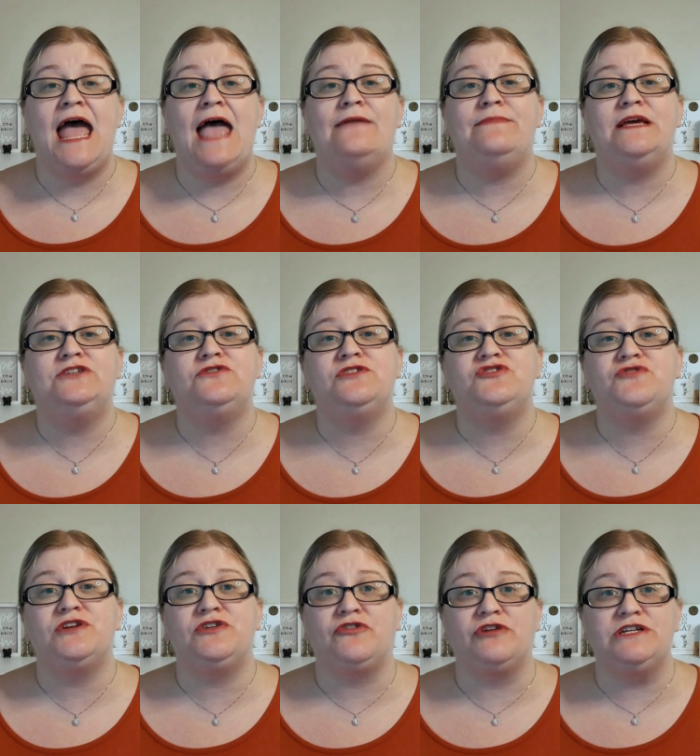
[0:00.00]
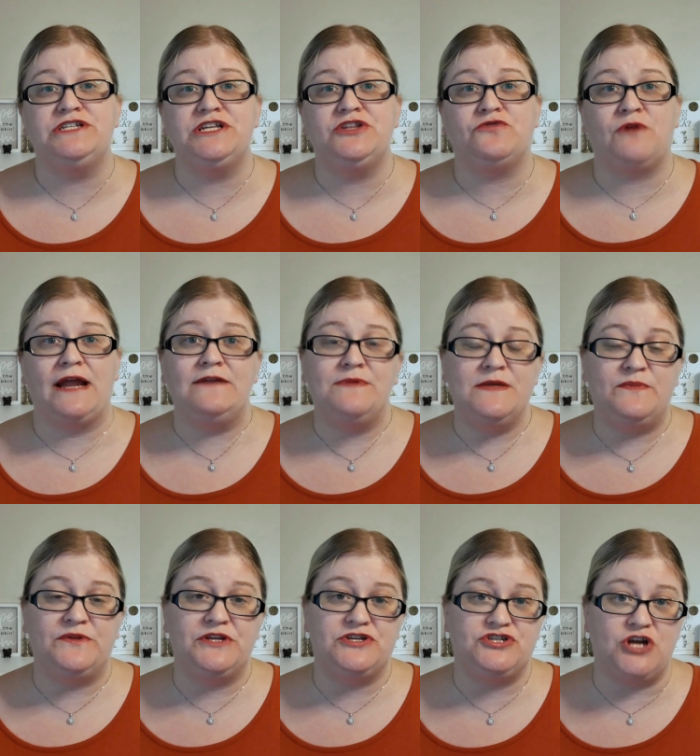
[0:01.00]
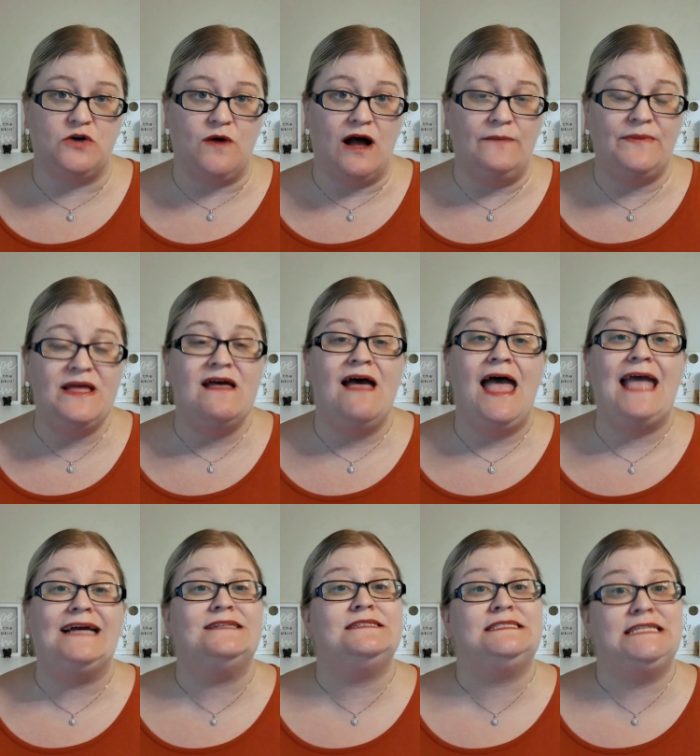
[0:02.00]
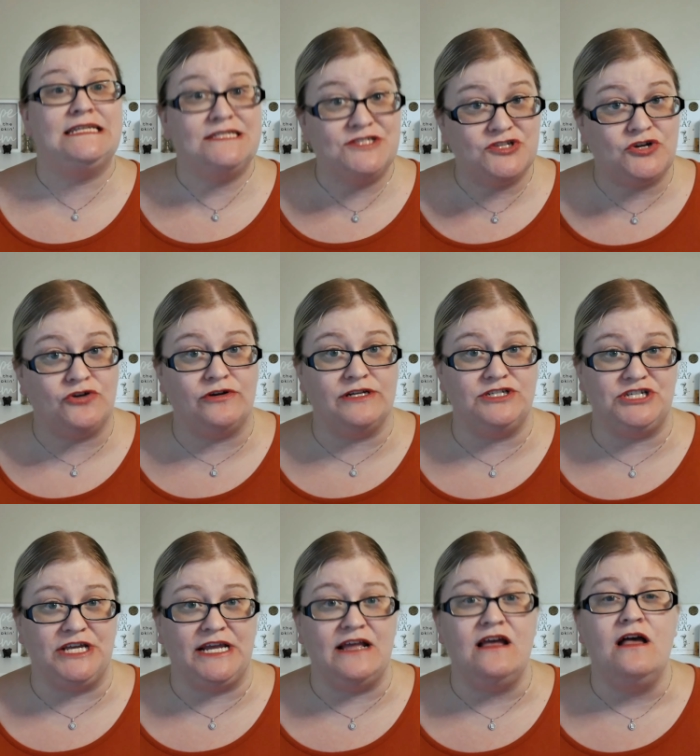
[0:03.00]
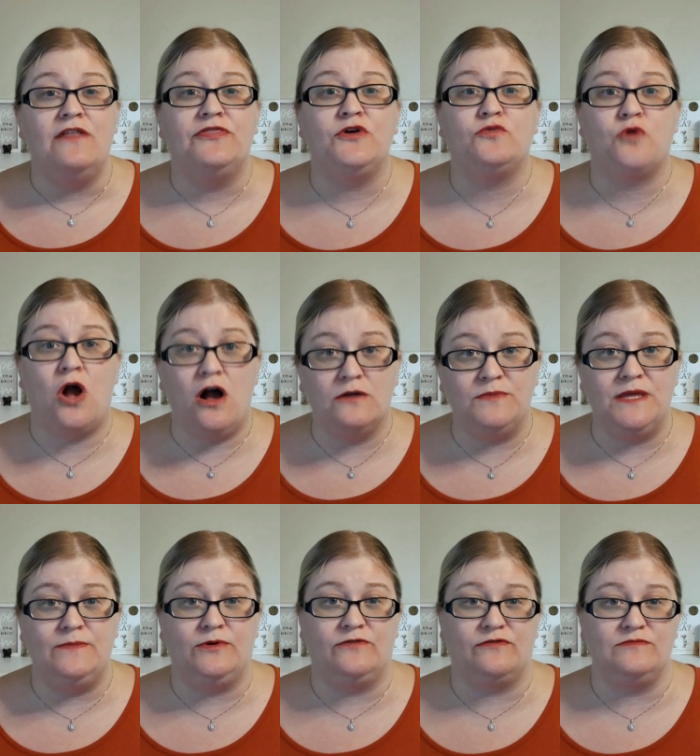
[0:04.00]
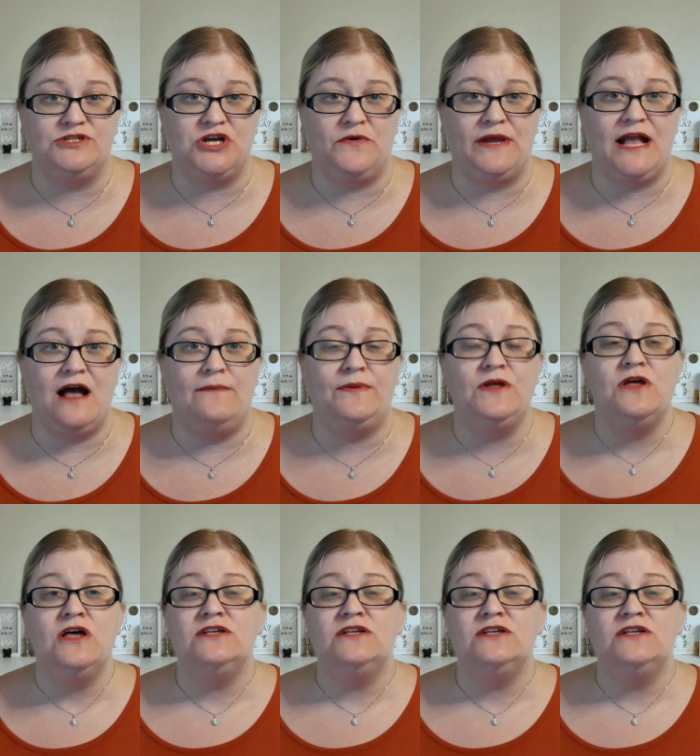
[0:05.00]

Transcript: and make sure that you're encouraging the right people to show up and discouraging the wrong people from showing up.